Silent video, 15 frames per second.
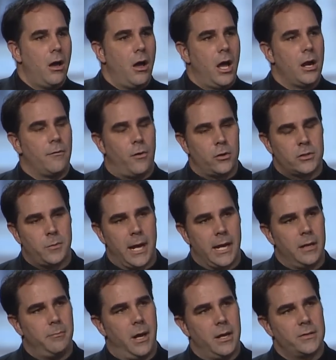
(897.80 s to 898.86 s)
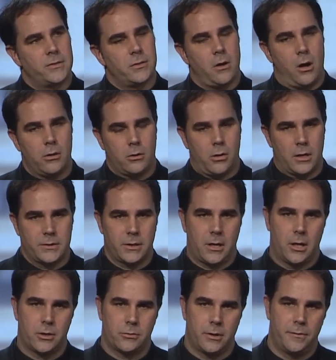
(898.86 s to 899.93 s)
a Volkswagen bus all across the
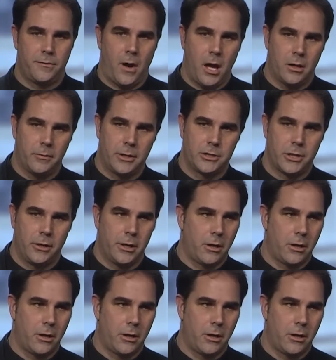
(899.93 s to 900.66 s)
country following Jerry